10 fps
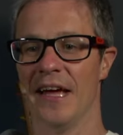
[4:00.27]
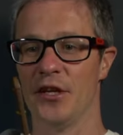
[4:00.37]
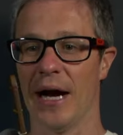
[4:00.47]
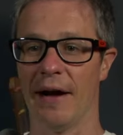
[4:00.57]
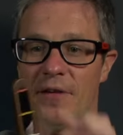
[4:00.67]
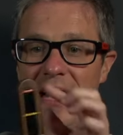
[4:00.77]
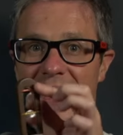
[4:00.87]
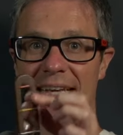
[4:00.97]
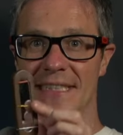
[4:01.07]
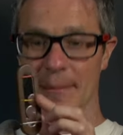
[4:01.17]
You have
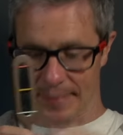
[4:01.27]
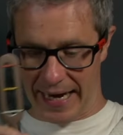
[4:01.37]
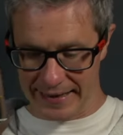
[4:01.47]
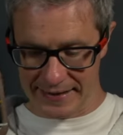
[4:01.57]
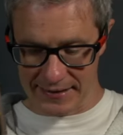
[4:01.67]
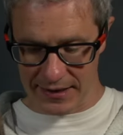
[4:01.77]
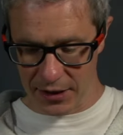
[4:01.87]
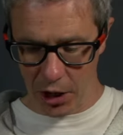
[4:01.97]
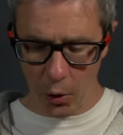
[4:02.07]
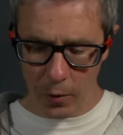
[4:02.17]
elastic bands and
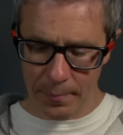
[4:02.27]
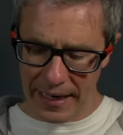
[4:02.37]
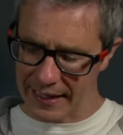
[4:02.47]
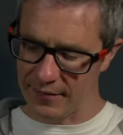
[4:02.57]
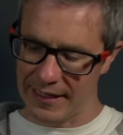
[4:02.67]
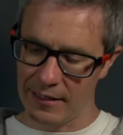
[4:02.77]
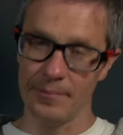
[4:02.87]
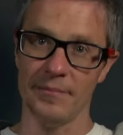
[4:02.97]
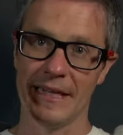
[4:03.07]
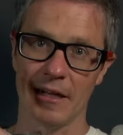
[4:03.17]
a whole pack of
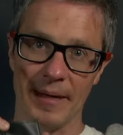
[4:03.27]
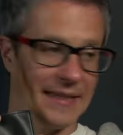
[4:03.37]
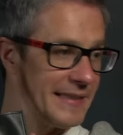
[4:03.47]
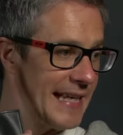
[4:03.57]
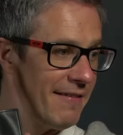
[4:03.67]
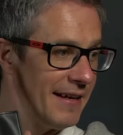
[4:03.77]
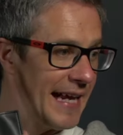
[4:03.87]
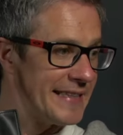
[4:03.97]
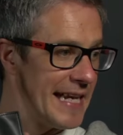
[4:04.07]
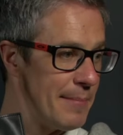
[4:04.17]
little bands here in
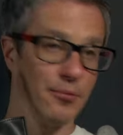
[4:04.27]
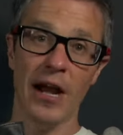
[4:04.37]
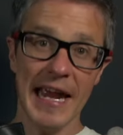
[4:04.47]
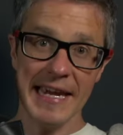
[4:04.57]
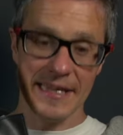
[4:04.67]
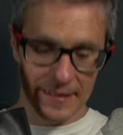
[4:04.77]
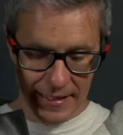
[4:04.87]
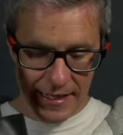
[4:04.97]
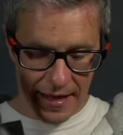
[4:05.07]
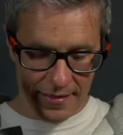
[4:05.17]
case any break.
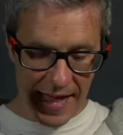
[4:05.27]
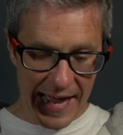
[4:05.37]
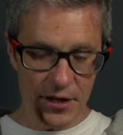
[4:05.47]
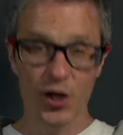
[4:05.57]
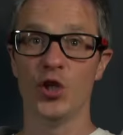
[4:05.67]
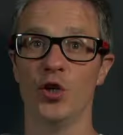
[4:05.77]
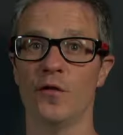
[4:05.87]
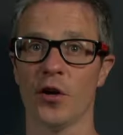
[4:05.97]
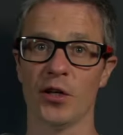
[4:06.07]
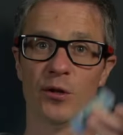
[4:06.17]
Then you've
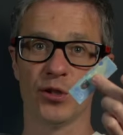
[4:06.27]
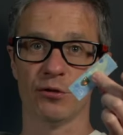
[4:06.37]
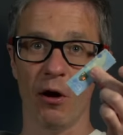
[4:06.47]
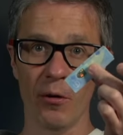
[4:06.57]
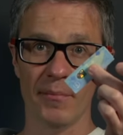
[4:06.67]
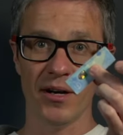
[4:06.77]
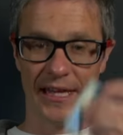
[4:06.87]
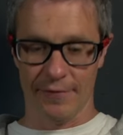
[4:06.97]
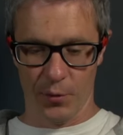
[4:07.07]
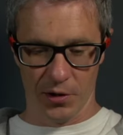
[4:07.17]
got to use your own
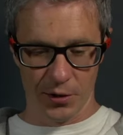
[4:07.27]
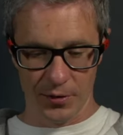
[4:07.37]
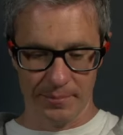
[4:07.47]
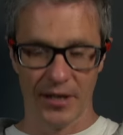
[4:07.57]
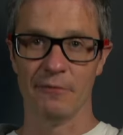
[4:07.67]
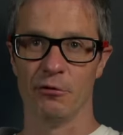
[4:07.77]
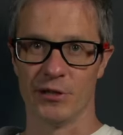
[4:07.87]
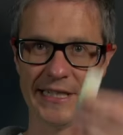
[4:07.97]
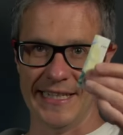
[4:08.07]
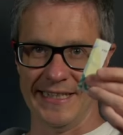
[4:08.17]
money if you want to do the money
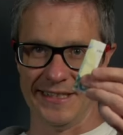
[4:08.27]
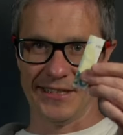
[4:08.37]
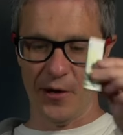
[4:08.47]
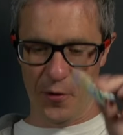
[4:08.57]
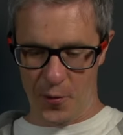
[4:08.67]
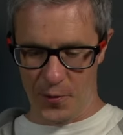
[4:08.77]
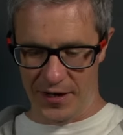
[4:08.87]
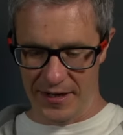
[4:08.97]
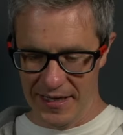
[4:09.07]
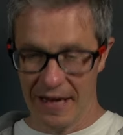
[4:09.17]
routine.
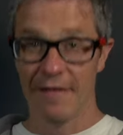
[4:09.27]
So